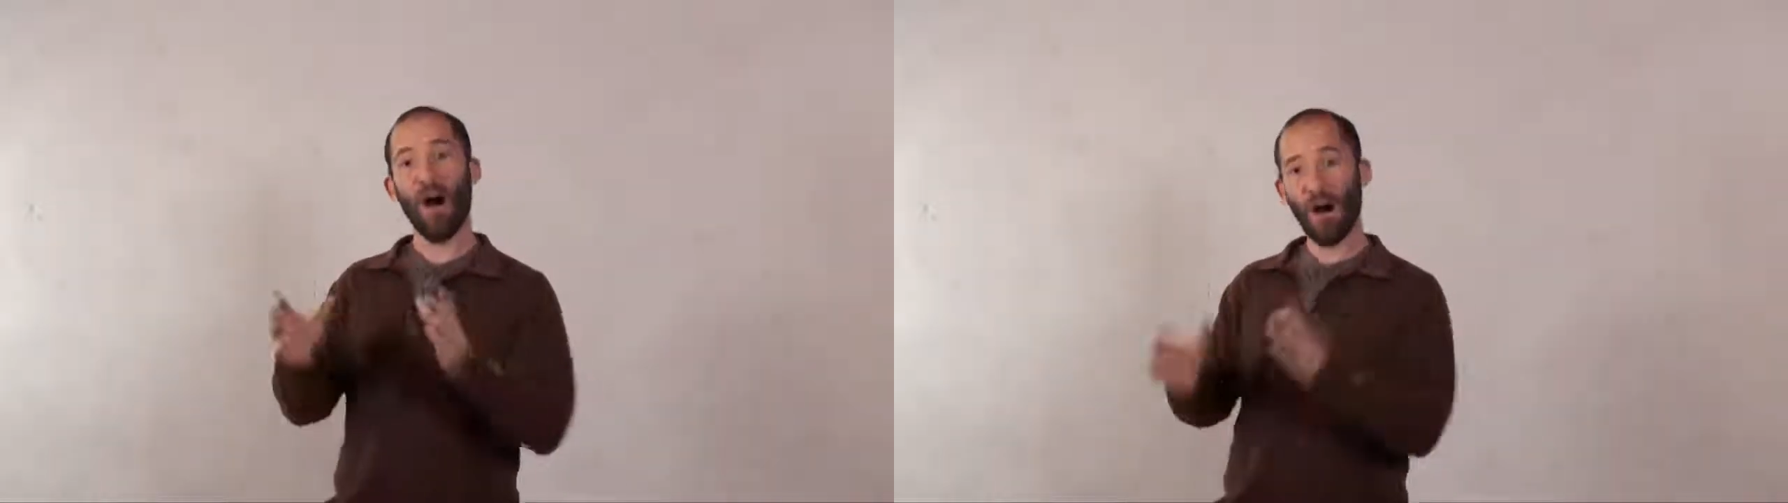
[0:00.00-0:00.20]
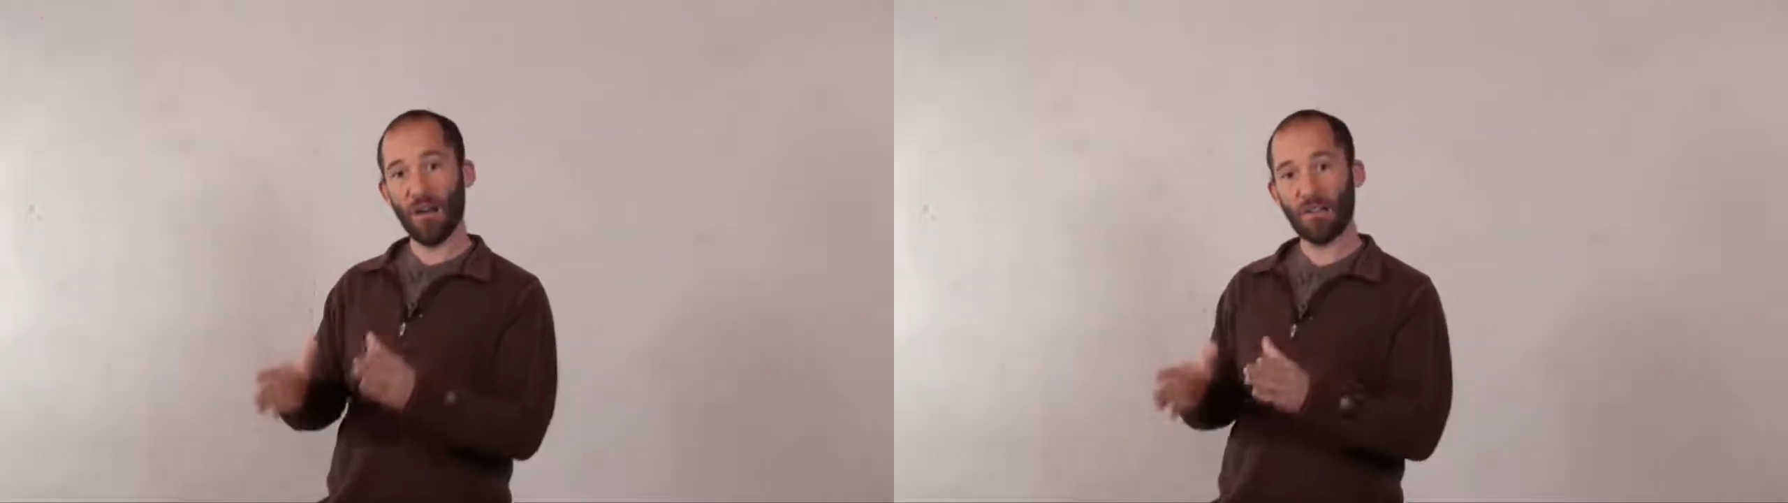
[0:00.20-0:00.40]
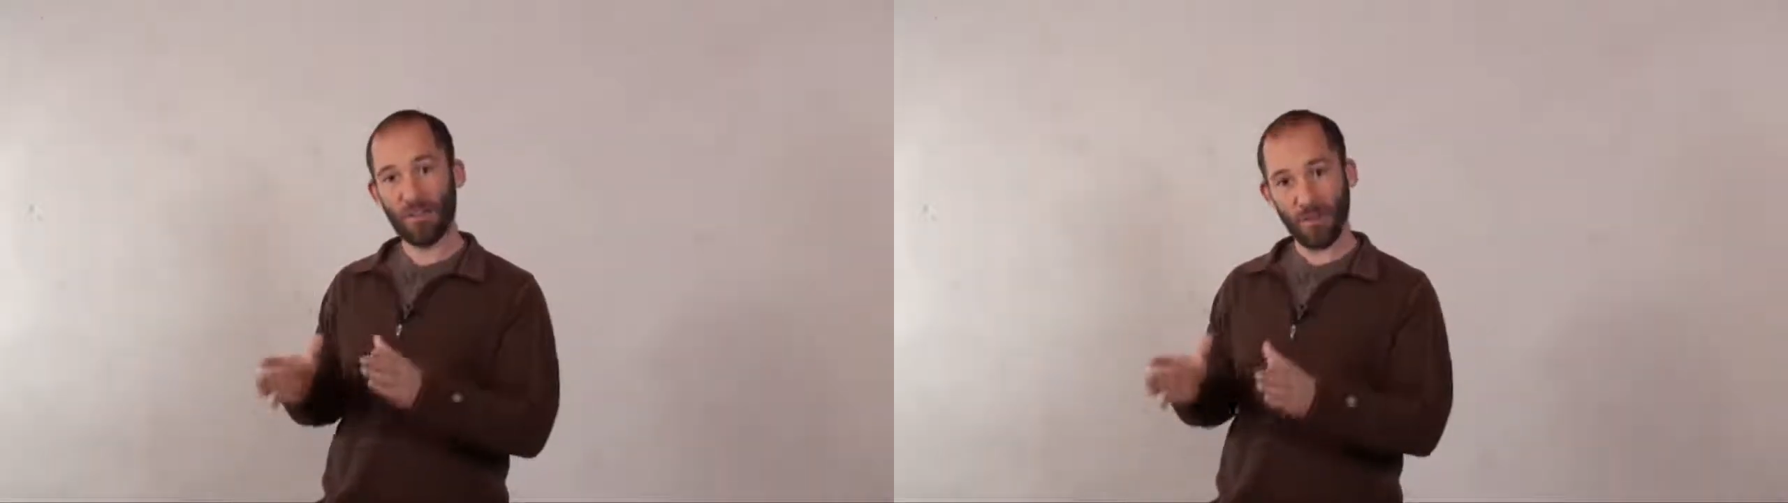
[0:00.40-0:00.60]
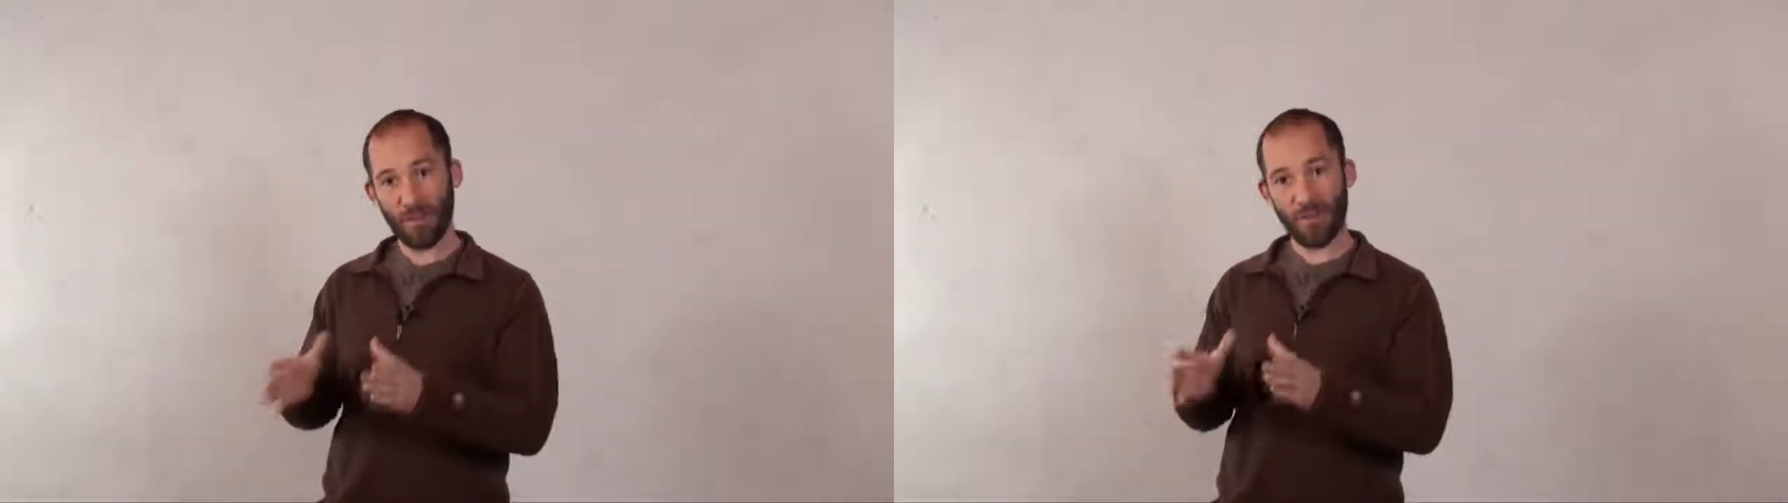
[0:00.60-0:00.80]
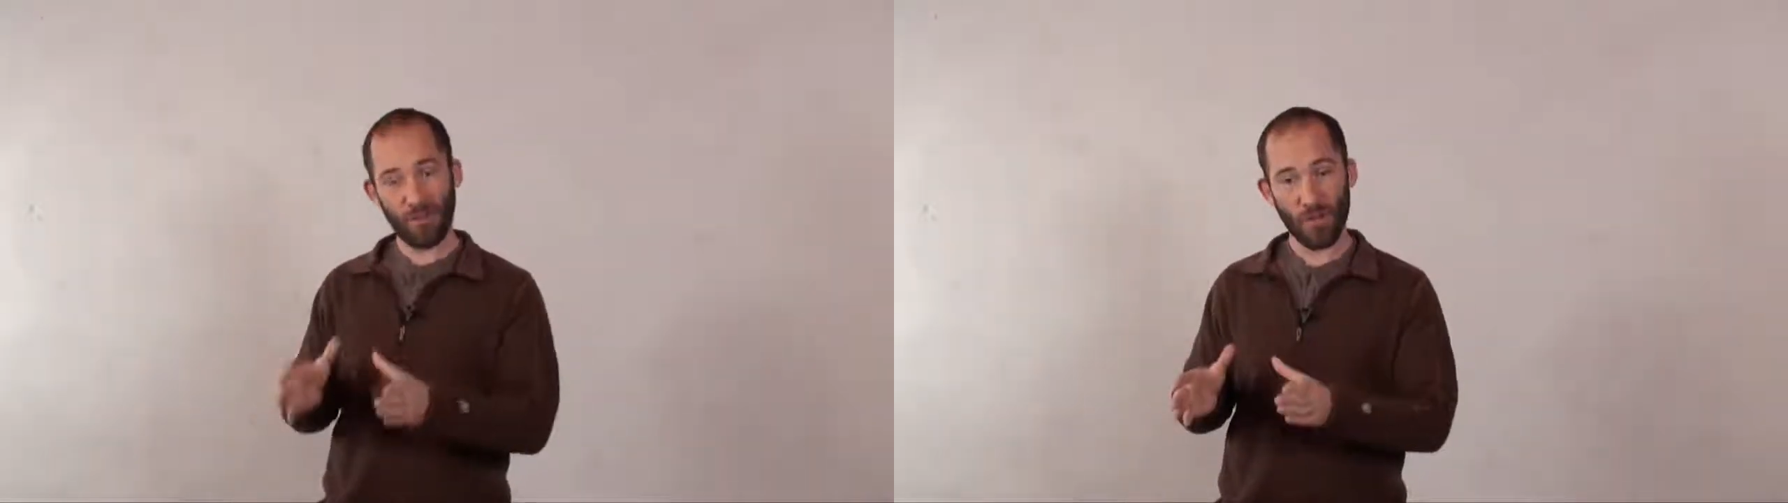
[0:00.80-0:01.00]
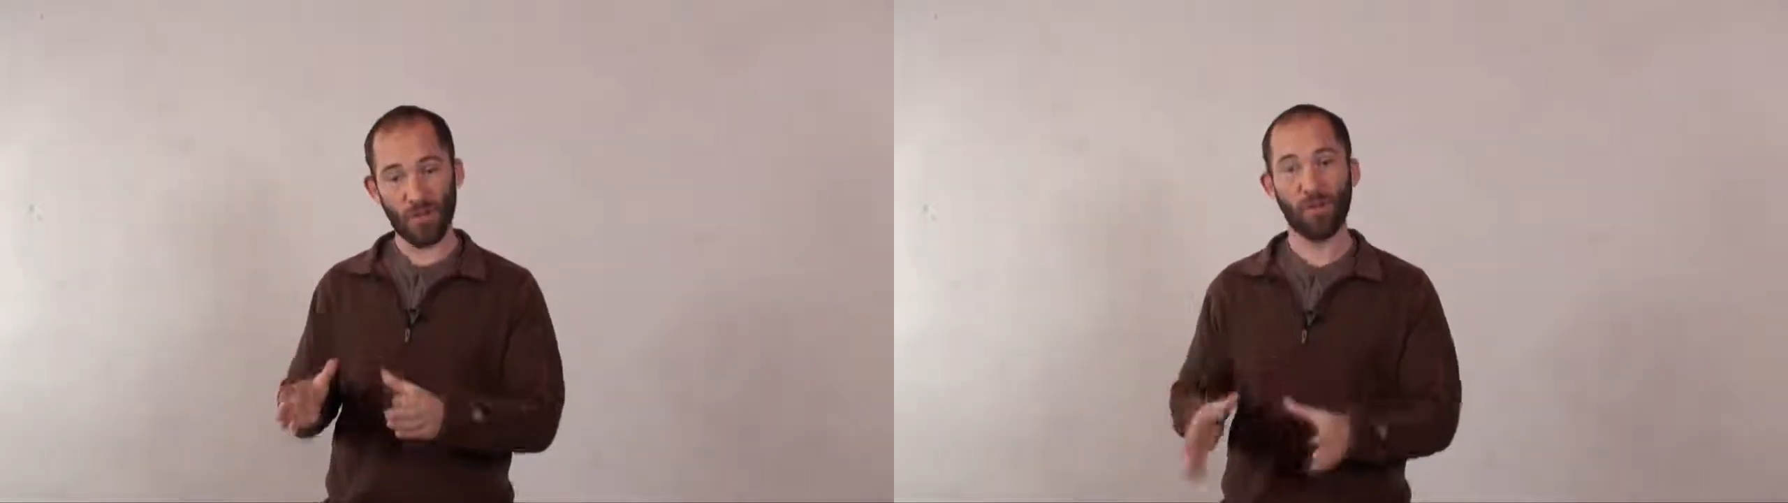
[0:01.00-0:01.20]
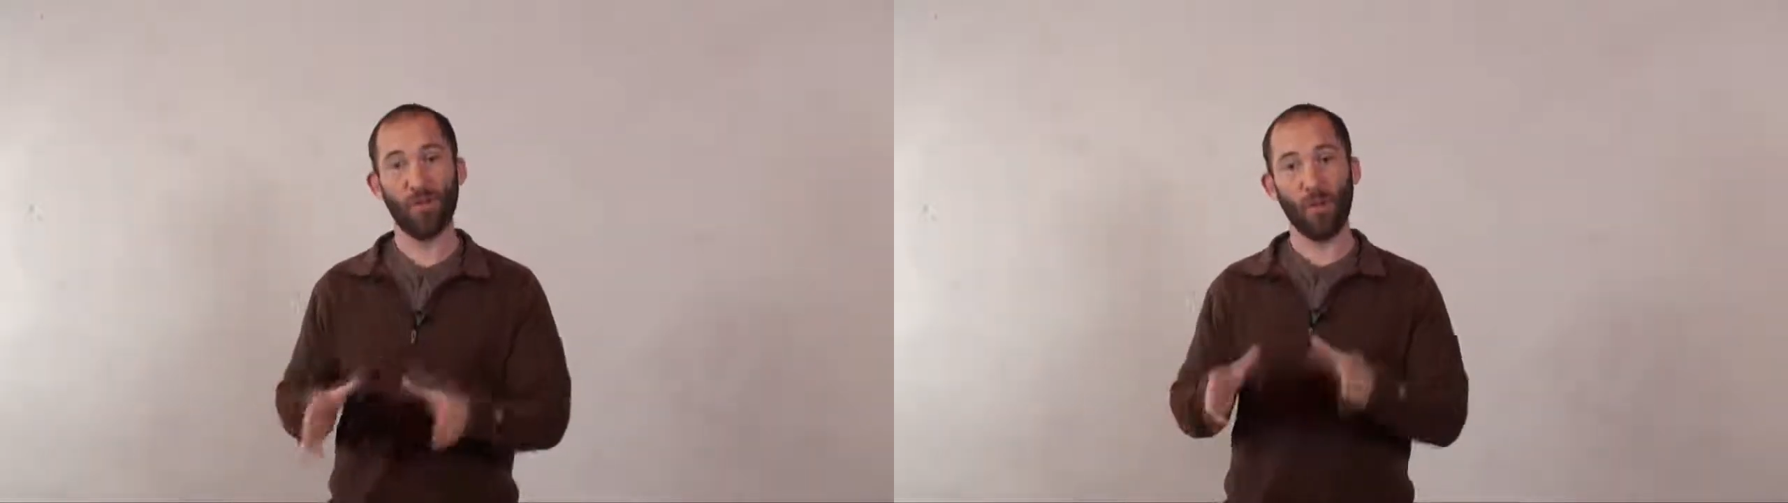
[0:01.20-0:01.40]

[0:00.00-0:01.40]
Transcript: onto the server